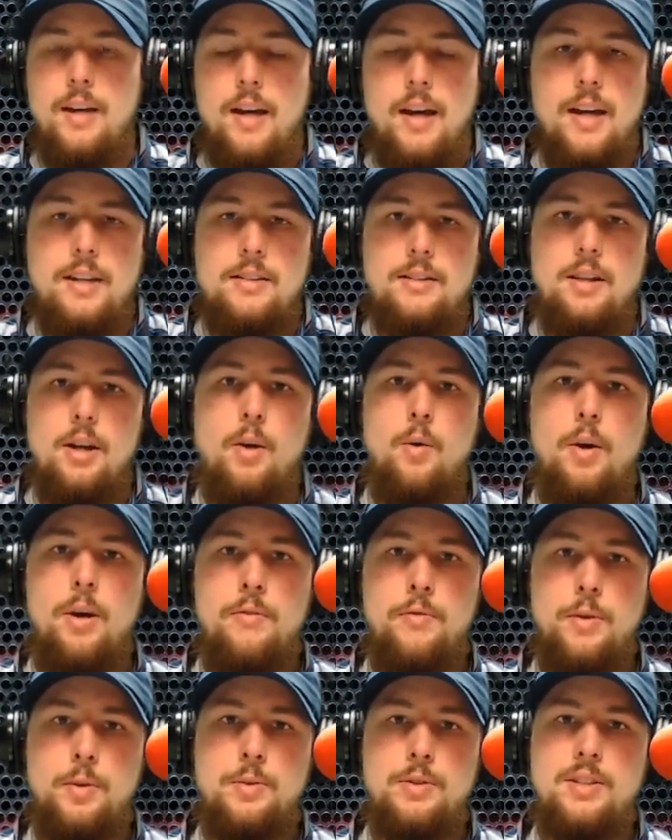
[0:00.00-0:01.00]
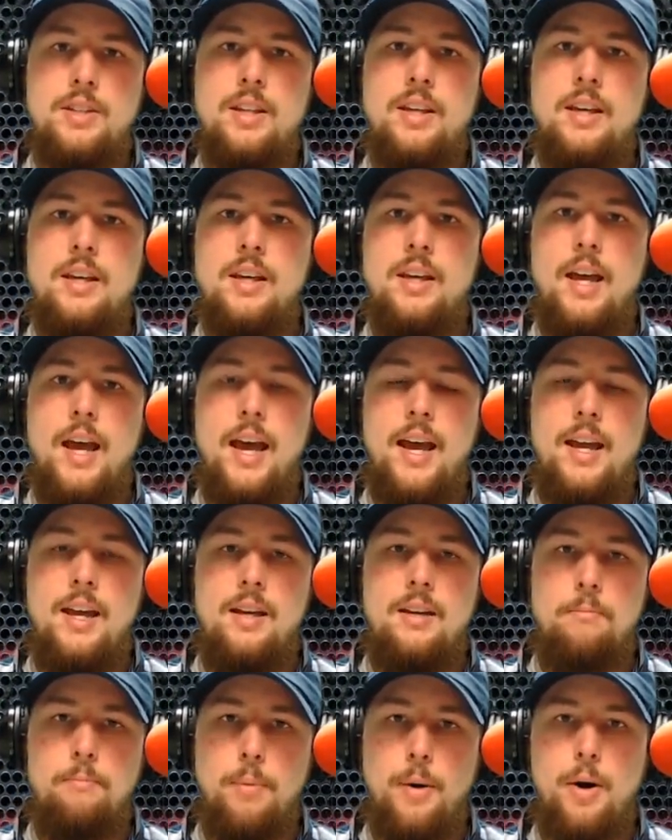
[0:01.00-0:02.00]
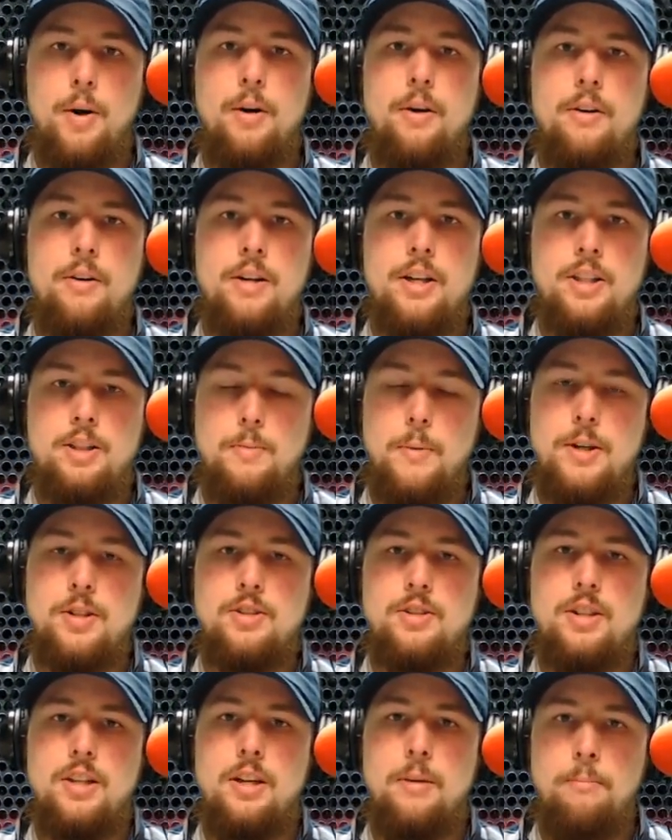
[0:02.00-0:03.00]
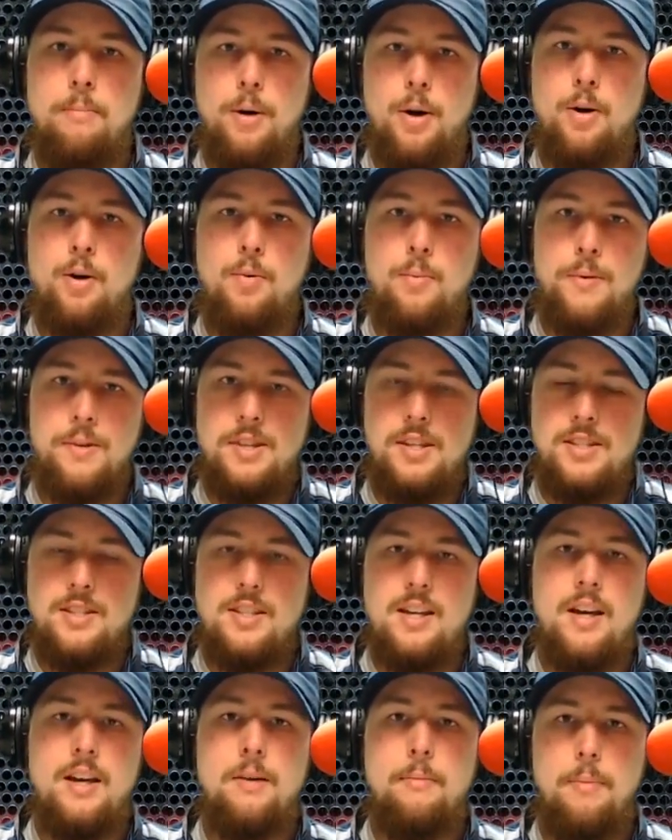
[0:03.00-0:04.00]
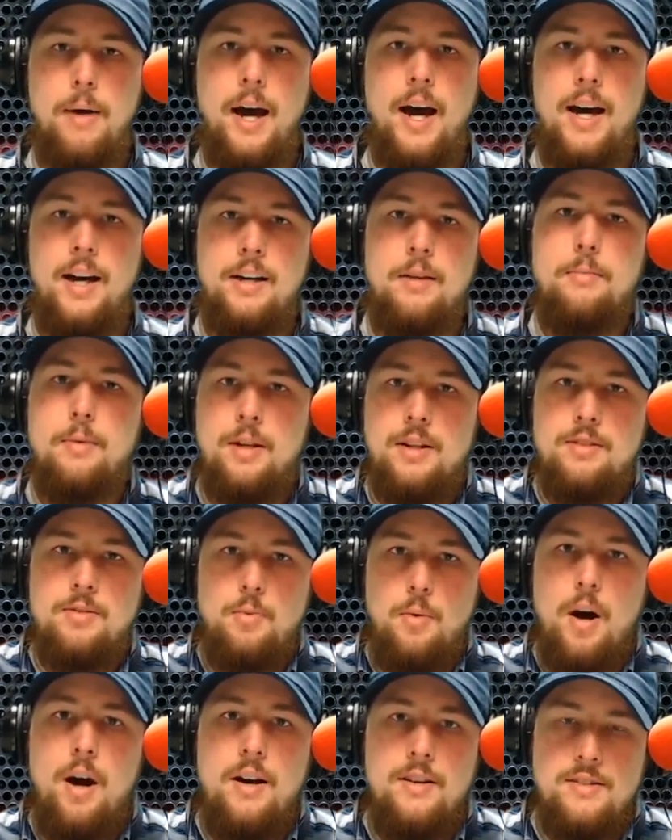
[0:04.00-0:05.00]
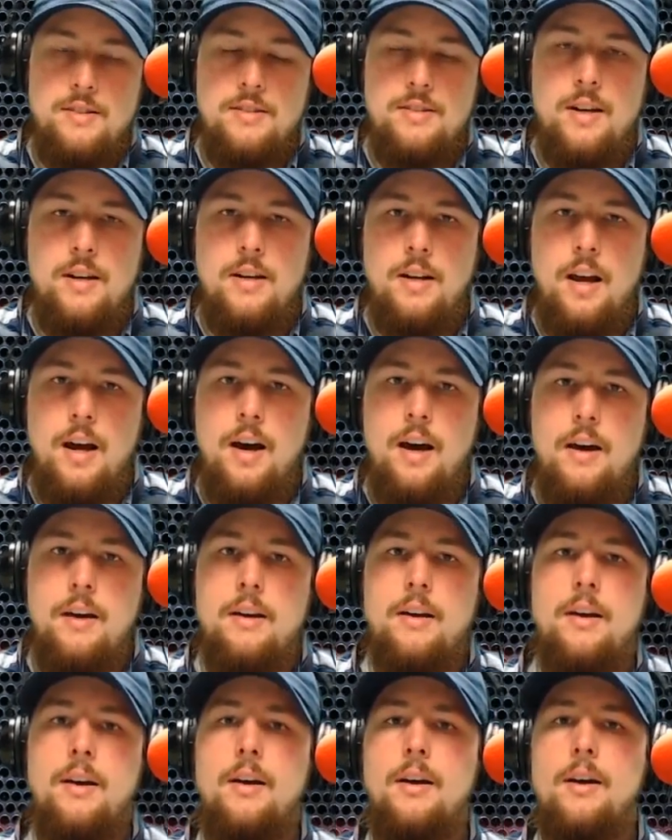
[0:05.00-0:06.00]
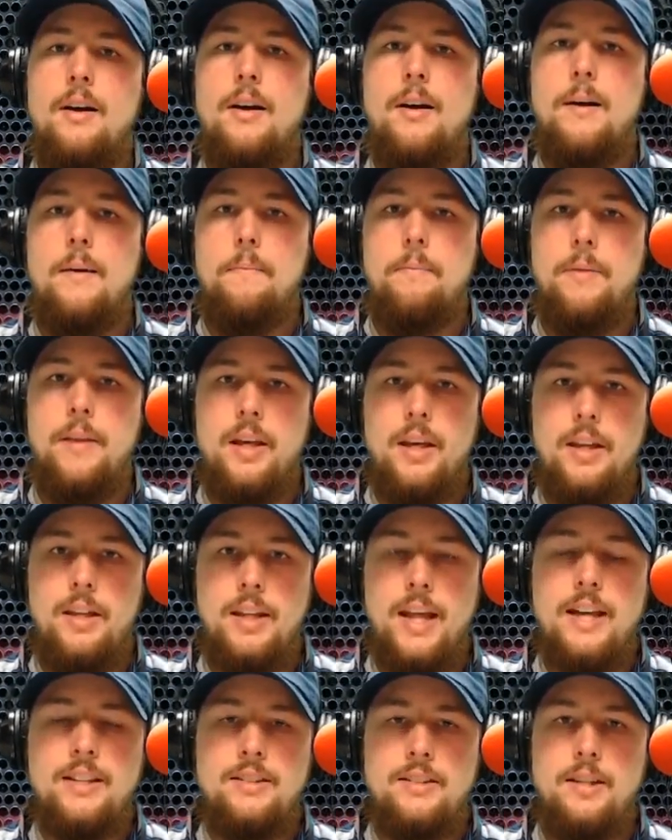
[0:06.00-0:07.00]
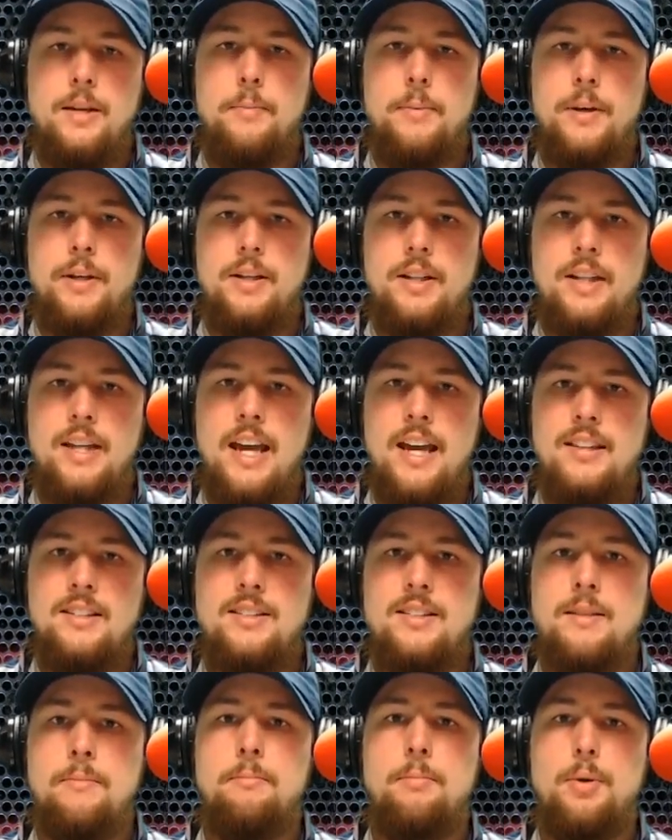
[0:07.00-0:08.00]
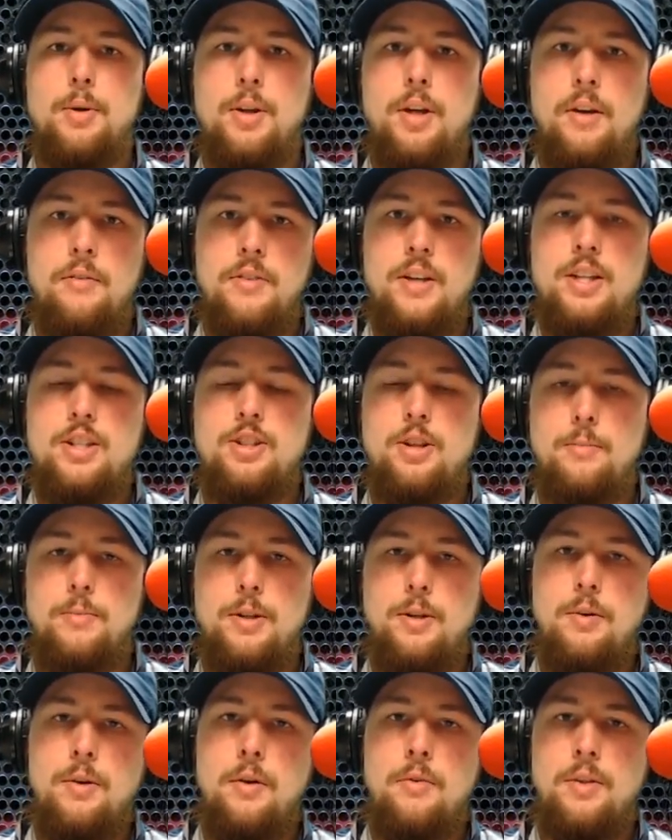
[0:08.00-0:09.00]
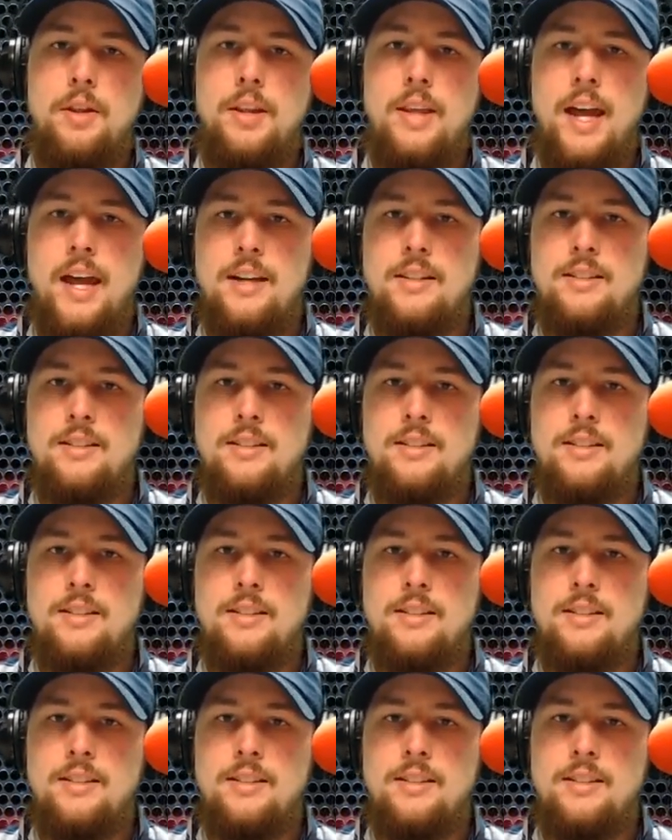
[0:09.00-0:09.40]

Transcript: And so if you see a bird, especially a bird with the sun behind it, because Ra is a sun god, then that's typically a symbol of Egypt. You know that that is